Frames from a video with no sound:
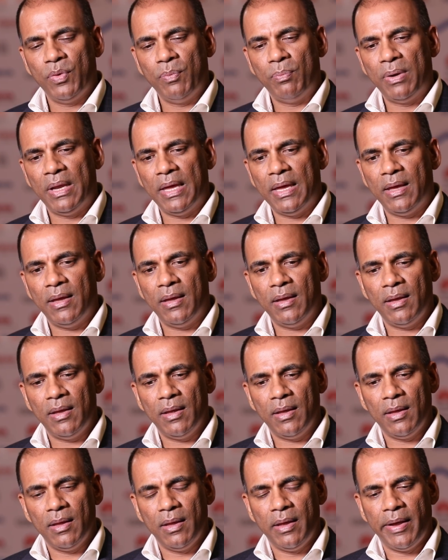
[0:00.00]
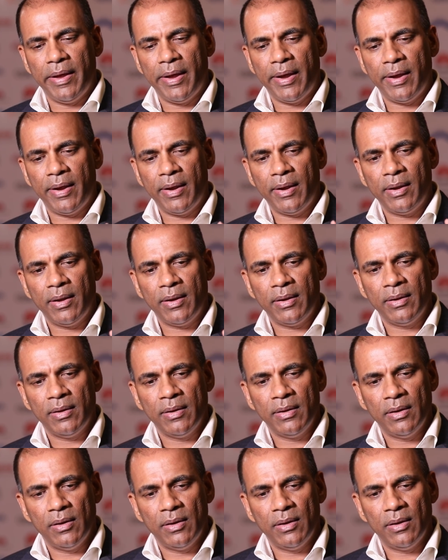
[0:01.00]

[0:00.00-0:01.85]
We play a